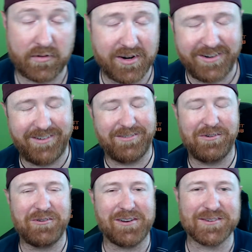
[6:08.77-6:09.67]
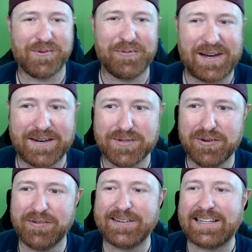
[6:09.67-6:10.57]
Who knows what we'll end up
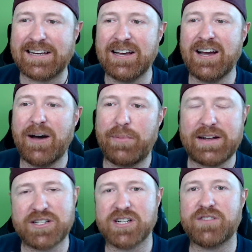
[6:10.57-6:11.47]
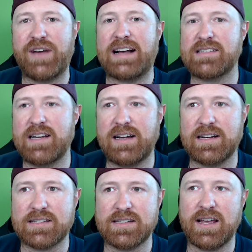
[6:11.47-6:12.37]
doing with it. But it's just fascinating to
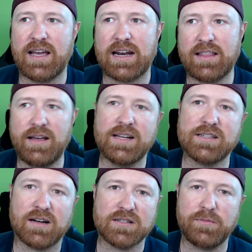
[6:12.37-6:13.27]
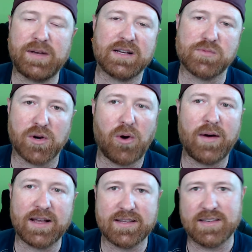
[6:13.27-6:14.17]
see. And I think it's also because we're
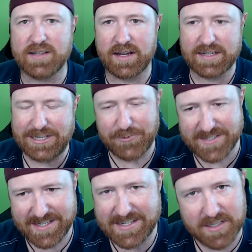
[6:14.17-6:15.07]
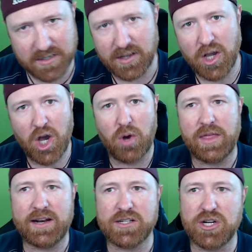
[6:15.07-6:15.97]
going to a season
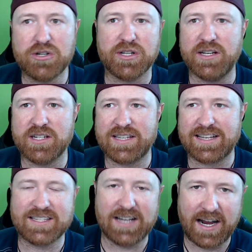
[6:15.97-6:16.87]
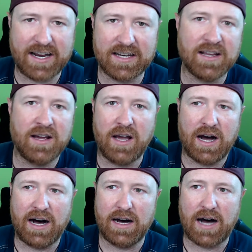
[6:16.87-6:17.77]
that is usually just excited,
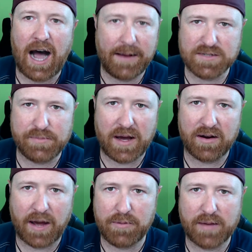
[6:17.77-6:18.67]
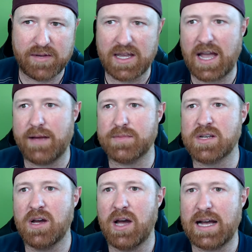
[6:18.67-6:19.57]
hyped about upcoming games,
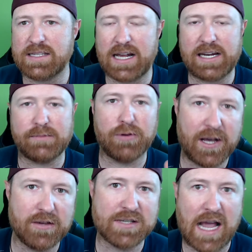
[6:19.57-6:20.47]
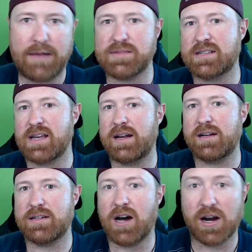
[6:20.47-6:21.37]
excited to play those games, excited to
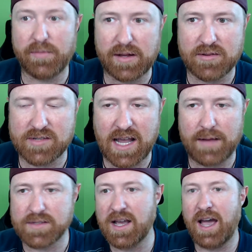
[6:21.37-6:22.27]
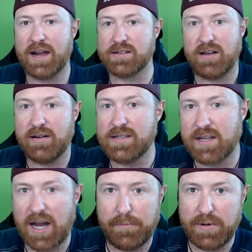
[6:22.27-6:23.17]
talk about those games. And as long as a
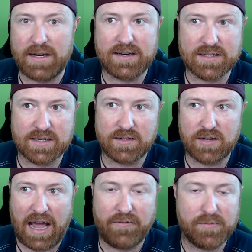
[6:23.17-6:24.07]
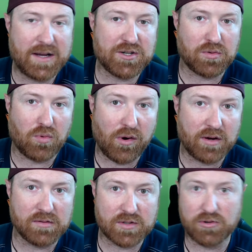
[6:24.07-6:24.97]
company doesn't have a major
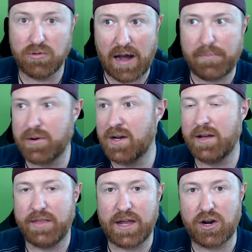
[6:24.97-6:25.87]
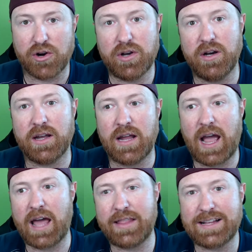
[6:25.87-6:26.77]
royal screw up, then you're good.
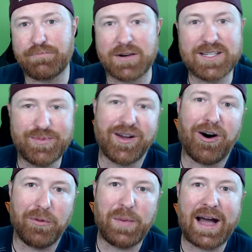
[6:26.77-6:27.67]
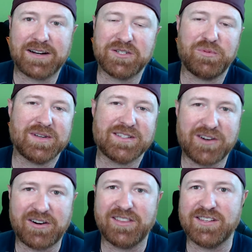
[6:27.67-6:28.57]
And that brings me all back to what
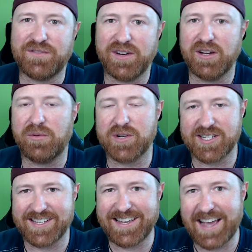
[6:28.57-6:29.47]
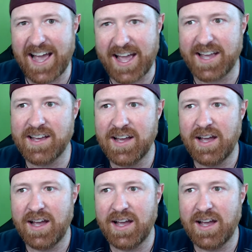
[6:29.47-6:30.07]
started this video, which is EA.